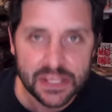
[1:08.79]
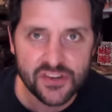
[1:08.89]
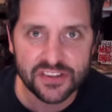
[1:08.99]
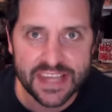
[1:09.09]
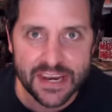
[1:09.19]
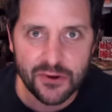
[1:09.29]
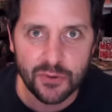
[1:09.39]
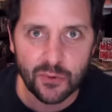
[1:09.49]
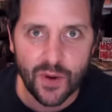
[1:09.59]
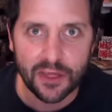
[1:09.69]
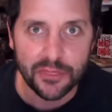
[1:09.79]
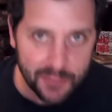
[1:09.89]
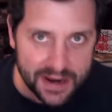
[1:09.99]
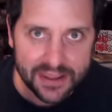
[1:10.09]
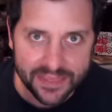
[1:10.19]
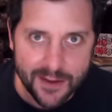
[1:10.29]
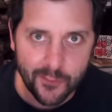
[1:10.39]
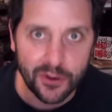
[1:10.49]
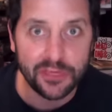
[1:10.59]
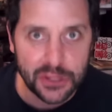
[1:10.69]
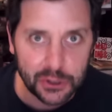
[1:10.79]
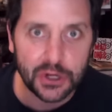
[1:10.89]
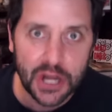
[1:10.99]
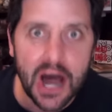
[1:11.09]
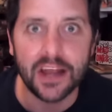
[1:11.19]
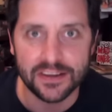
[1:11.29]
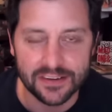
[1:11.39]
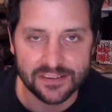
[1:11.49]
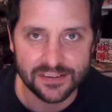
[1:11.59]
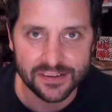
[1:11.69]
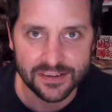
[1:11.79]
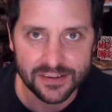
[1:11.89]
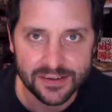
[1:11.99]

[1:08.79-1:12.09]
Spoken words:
You just can't do it while threatening them with your guns.